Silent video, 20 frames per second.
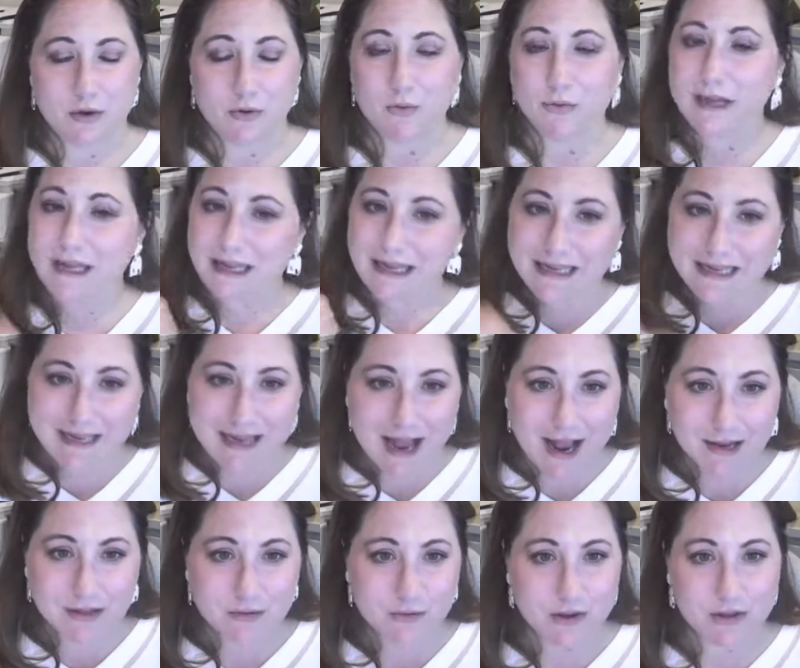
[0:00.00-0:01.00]

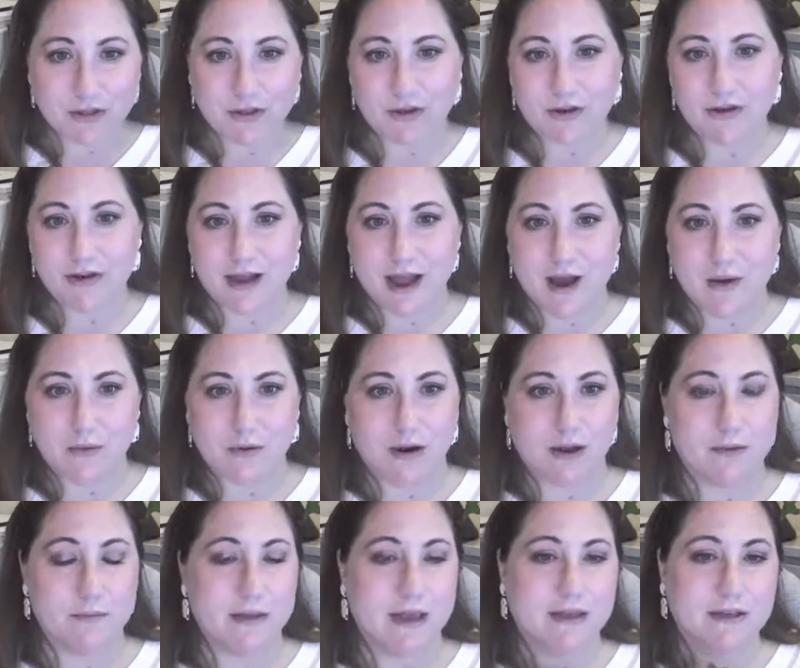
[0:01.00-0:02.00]
Reconnect with your
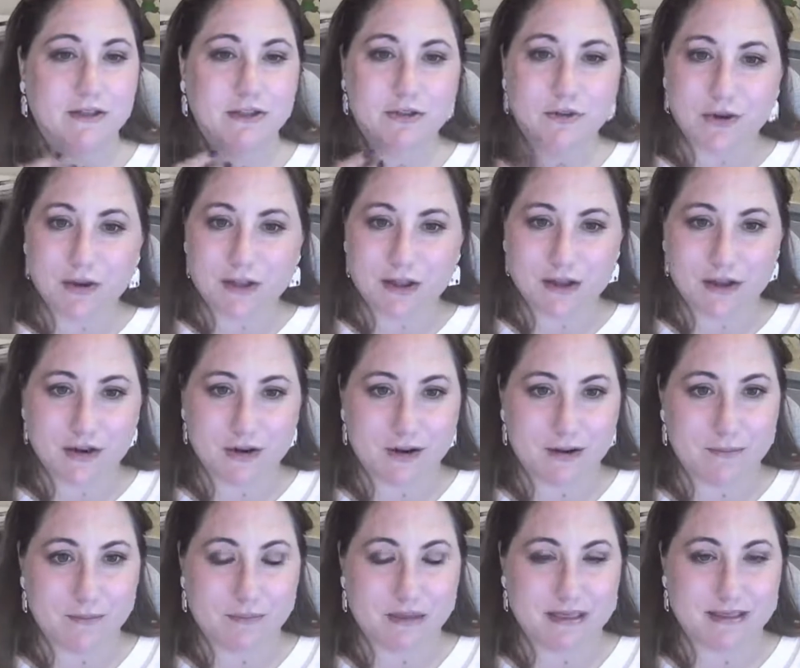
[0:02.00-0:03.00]
network. Make sure that you're
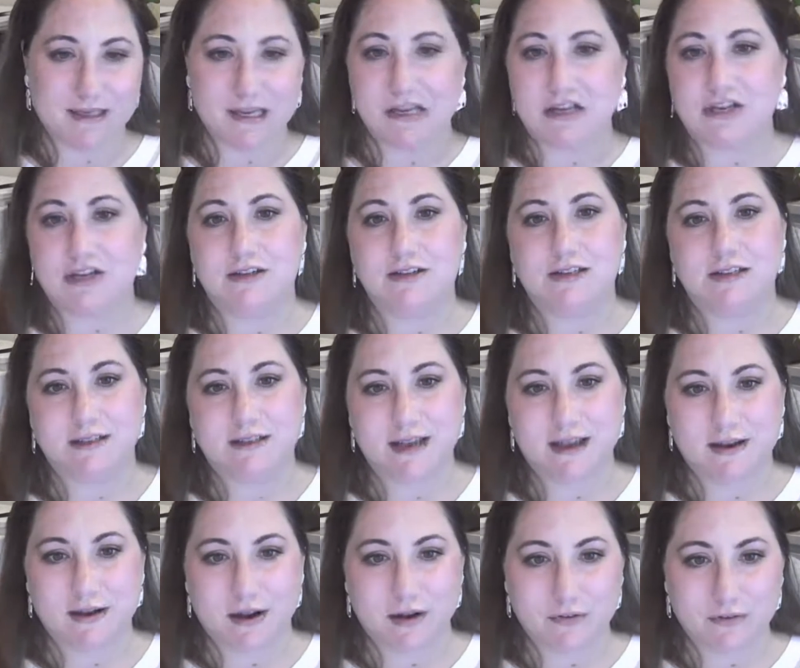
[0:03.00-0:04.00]
in position to
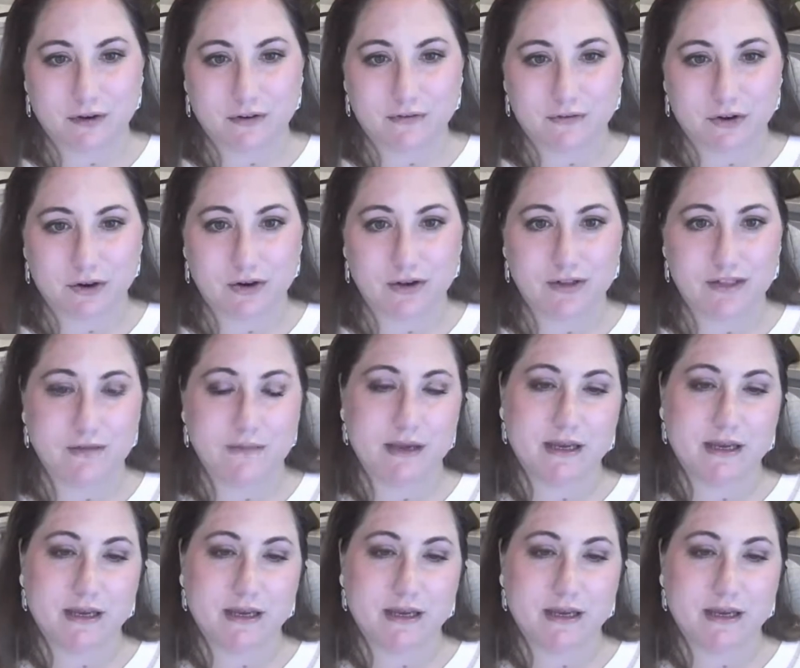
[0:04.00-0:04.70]
take on referrals.